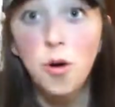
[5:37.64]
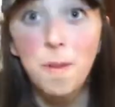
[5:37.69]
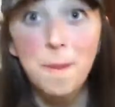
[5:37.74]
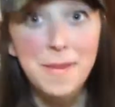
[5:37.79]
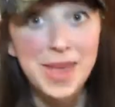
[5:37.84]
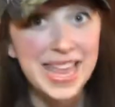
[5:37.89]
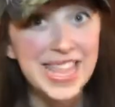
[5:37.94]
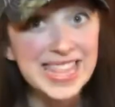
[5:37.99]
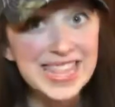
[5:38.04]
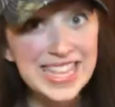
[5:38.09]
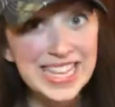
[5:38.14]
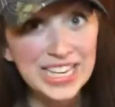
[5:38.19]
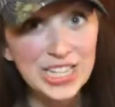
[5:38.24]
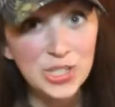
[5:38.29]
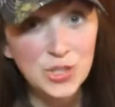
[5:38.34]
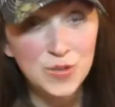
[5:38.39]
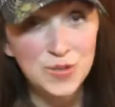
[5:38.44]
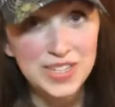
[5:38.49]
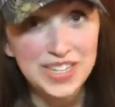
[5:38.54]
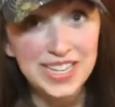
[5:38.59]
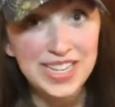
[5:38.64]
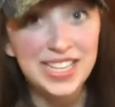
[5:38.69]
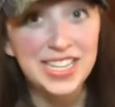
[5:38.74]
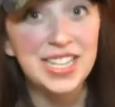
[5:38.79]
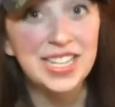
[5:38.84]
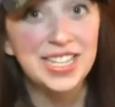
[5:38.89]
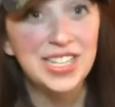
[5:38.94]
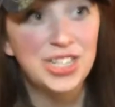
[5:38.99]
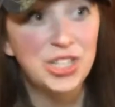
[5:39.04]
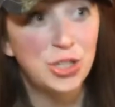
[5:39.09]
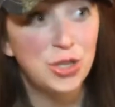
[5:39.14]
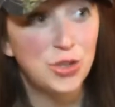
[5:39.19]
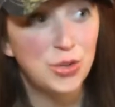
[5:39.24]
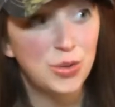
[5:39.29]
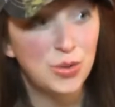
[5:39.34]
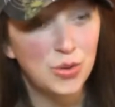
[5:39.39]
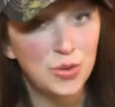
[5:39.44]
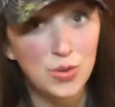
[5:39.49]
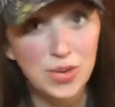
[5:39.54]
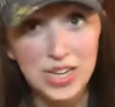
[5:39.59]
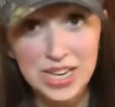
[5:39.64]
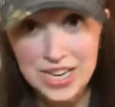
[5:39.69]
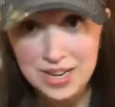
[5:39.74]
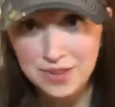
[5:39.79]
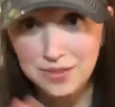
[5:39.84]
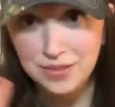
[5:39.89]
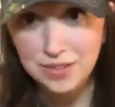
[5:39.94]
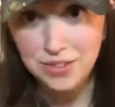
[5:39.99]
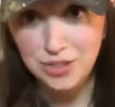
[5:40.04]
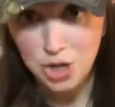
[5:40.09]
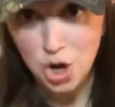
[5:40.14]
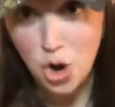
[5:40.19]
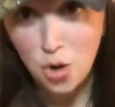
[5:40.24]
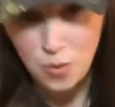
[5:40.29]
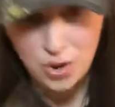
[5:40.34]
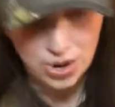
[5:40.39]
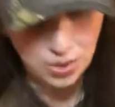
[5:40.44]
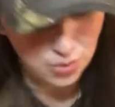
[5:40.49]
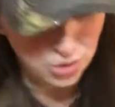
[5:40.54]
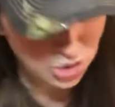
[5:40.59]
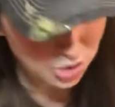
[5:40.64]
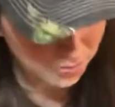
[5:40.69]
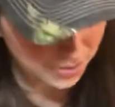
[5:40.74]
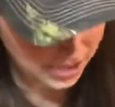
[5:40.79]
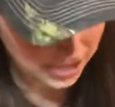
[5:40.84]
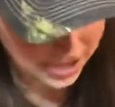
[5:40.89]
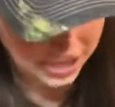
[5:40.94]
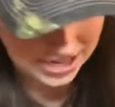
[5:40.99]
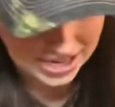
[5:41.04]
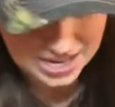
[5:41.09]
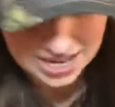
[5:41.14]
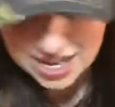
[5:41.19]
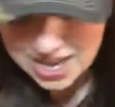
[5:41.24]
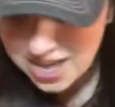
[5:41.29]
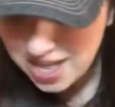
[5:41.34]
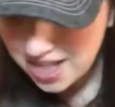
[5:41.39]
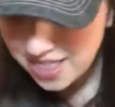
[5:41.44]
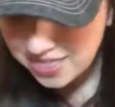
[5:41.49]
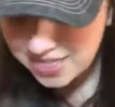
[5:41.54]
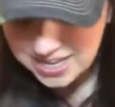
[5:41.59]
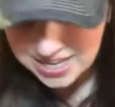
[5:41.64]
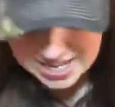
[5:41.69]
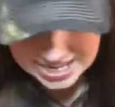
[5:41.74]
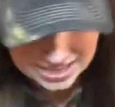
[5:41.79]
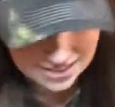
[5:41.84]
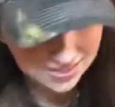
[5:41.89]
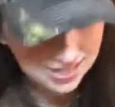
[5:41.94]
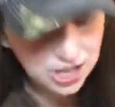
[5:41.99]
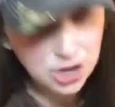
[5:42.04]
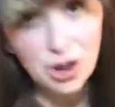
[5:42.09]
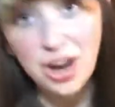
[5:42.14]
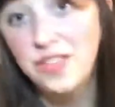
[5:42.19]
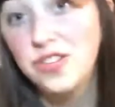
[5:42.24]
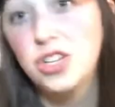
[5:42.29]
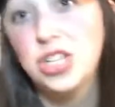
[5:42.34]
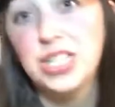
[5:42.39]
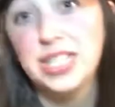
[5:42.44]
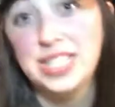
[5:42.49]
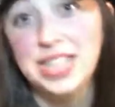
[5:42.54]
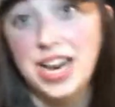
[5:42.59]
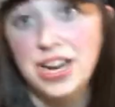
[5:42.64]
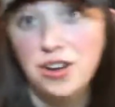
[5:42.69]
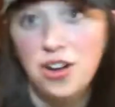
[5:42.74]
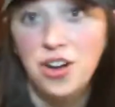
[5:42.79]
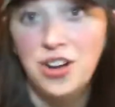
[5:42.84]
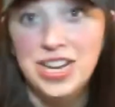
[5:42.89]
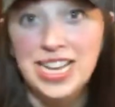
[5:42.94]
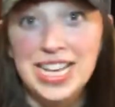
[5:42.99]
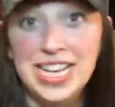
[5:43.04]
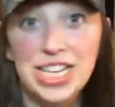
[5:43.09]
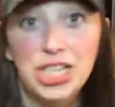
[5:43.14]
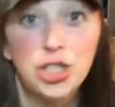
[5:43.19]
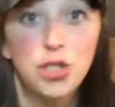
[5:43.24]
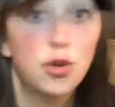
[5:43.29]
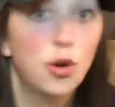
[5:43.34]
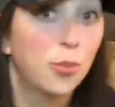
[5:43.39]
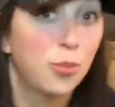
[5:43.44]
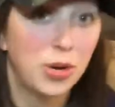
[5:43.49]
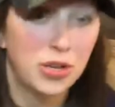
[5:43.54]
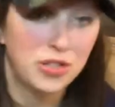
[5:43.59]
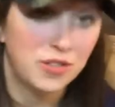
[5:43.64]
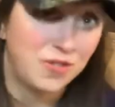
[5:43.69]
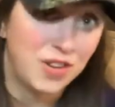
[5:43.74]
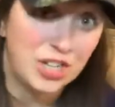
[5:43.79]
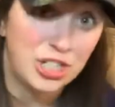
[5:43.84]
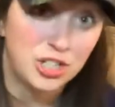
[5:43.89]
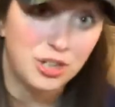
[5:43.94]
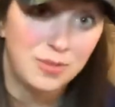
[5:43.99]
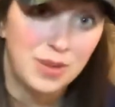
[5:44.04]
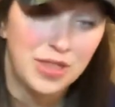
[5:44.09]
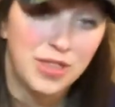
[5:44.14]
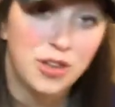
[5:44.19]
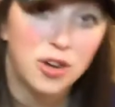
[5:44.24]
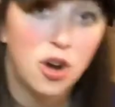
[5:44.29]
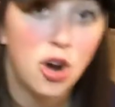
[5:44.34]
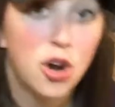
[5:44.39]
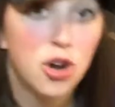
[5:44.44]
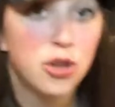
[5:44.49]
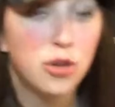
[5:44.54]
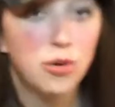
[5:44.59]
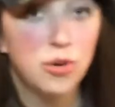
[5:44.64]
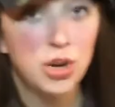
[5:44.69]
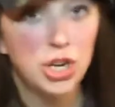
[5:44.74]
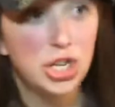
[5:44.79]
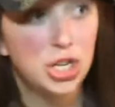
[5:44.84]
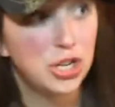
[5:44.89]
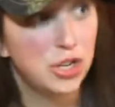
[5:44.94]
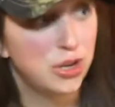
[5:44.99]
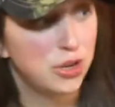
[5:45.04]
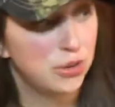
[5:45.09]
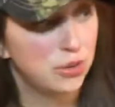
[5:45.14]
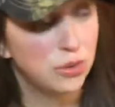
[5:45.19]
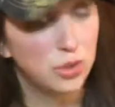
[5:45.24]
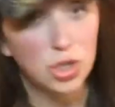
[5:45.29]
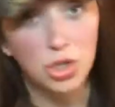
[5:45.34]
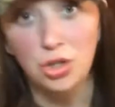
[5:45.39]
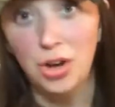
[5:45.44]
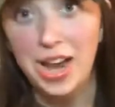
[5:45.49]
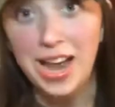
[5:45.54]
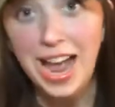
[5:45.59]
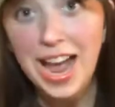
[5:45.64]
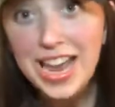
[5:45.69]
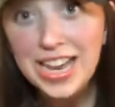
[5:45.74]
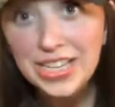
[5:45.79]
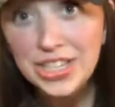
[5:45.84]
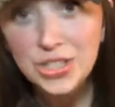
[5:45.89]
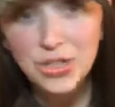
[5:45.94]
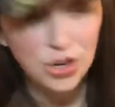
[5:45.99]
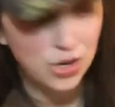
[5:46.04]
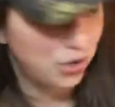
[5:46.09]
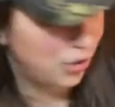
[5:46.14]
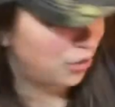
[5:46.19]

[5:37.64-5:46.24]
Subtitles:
main things you need to get going with your bucketing. The next thing you have to decide on is your preservation method. Are you going to use dry ice? Are you